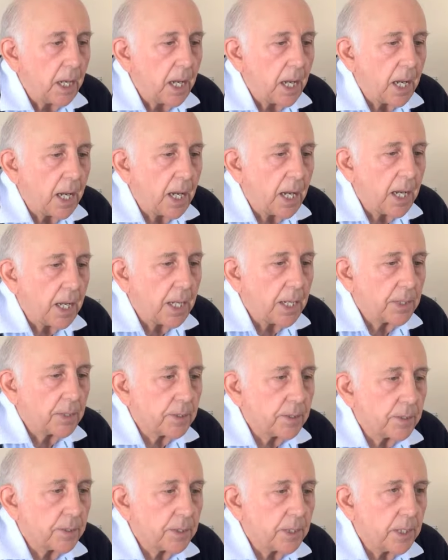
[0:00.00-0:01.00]

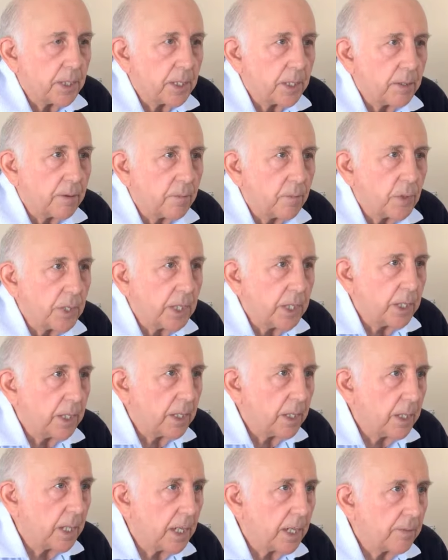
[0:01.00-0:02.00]
and
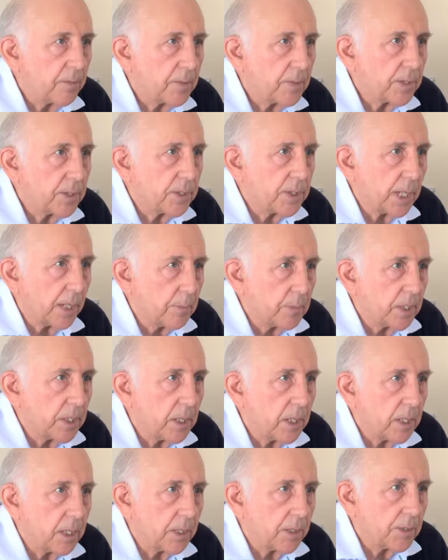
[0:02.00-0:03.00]
we have
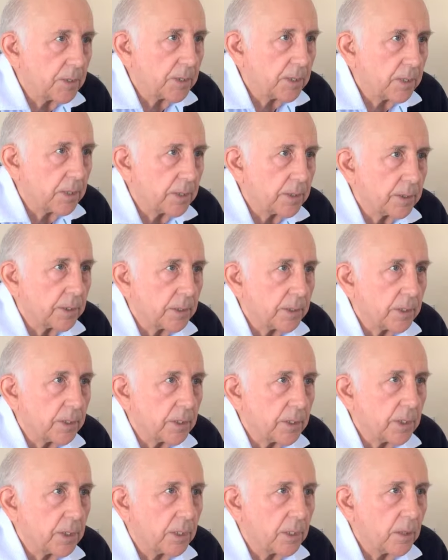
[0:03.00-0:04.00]
seminars on,
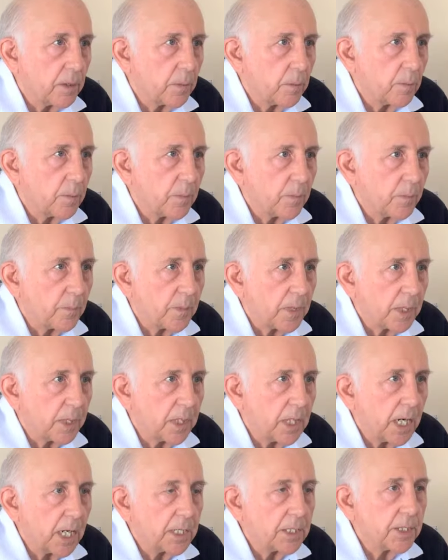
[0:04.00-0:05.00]

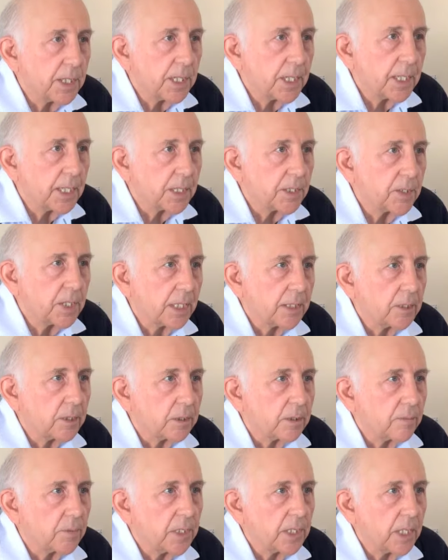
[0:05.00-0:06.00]
gardening, etc.
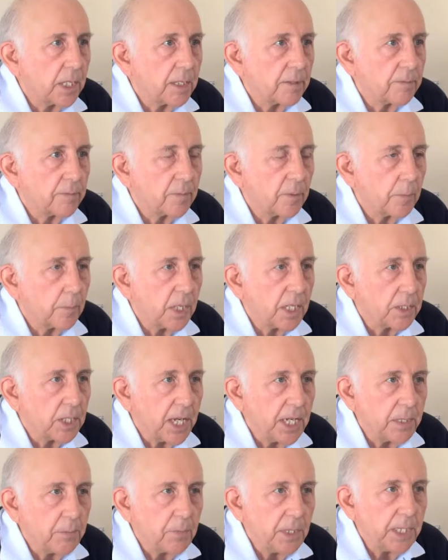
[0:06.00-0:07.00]
We have about
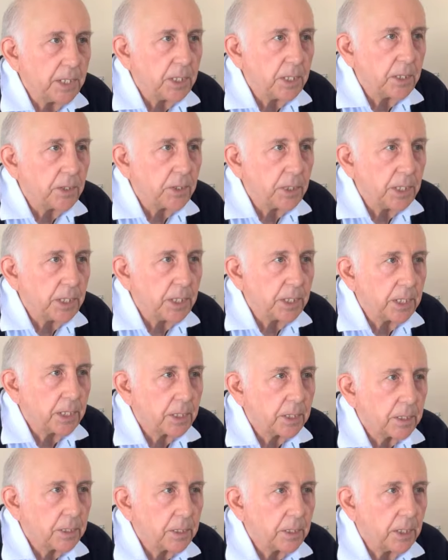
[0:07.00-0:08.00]
8 meetings a
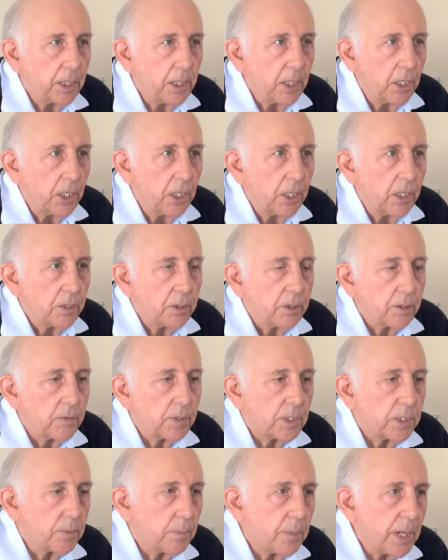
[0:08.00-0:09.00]
year to
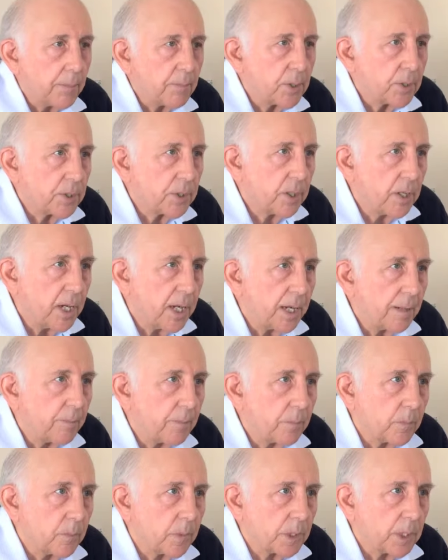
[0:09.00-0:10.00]
which members
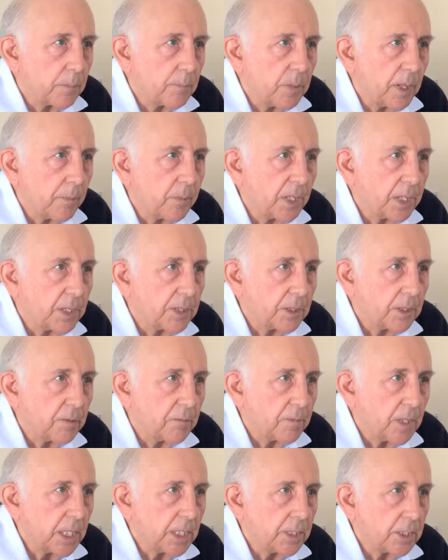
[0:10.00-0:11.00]
come and the public's
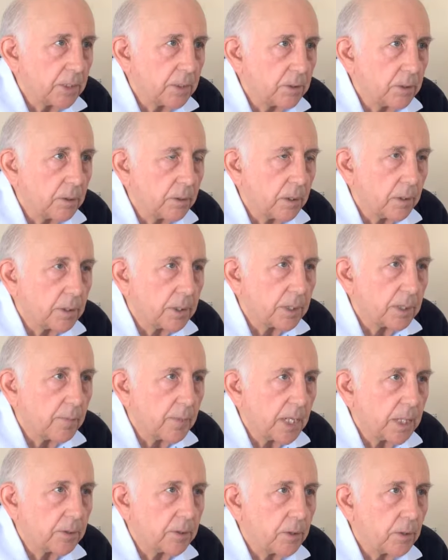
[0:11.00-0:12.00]
invited to learn
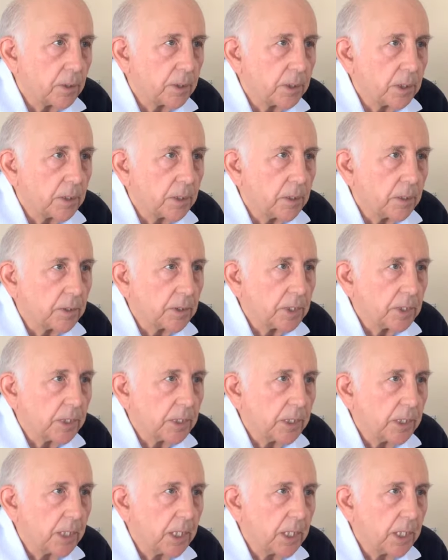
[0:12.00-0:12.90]
about horticulture,